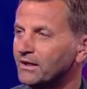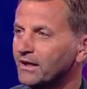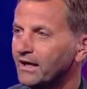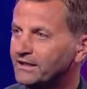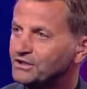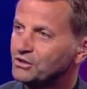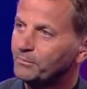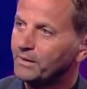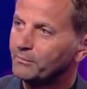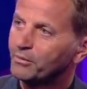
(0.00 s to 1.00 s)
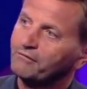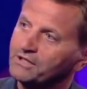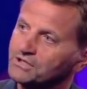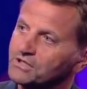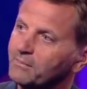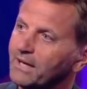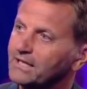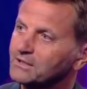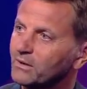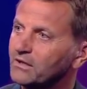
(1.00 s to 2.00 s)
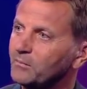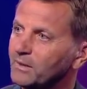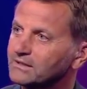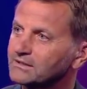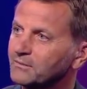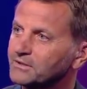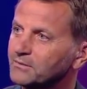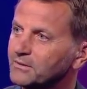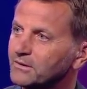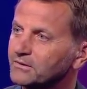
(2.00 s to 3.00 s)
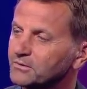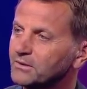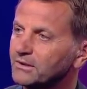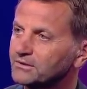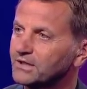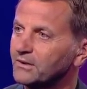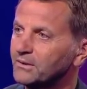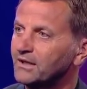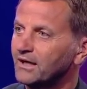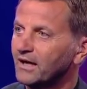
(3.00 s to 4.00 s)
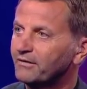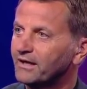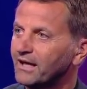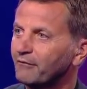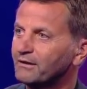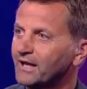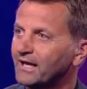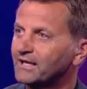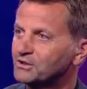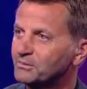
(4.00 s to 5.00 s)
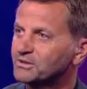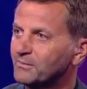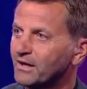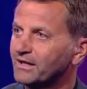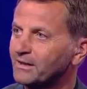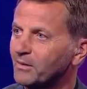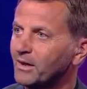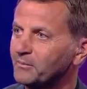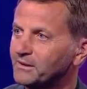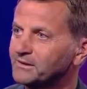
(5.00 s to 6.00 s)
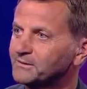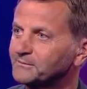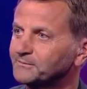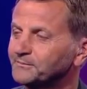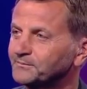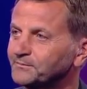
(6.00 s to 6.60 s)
And he should be privileged to manage one of the biggest clubs in the world as well. So I think every day they should be smiling, in my opinion. Yeah.